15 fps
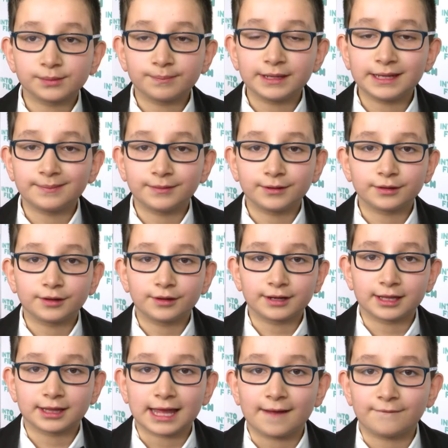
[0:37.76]
Some people don't
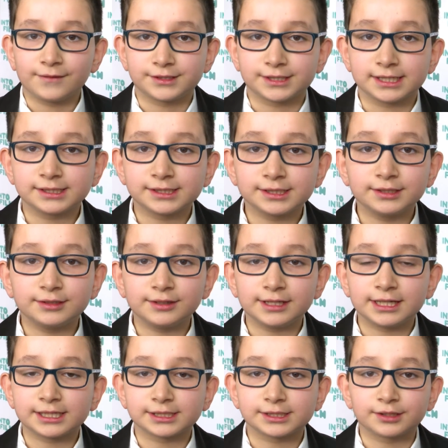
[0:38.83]
get to have the chance to do
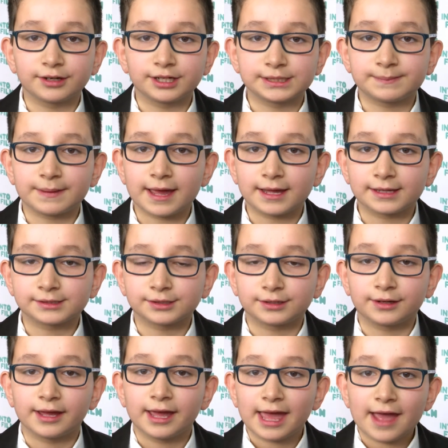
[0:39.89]
this, so it's better
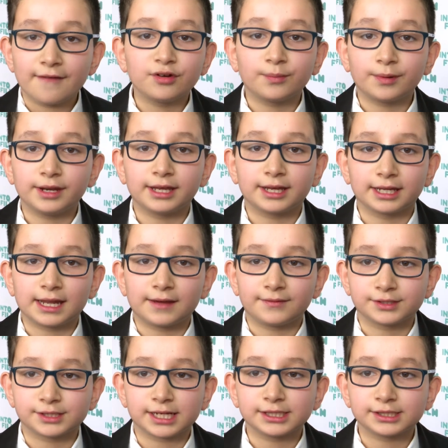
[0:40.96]
so everybody can have a
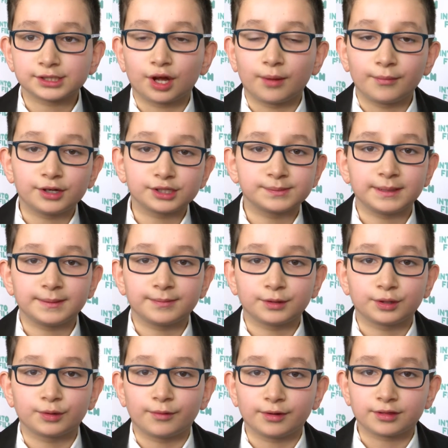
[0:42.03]
chance, or most people
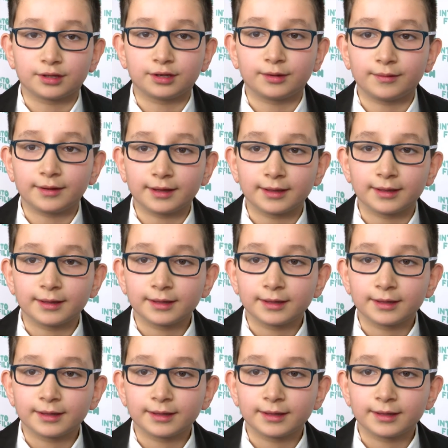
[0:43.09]
who want to do it.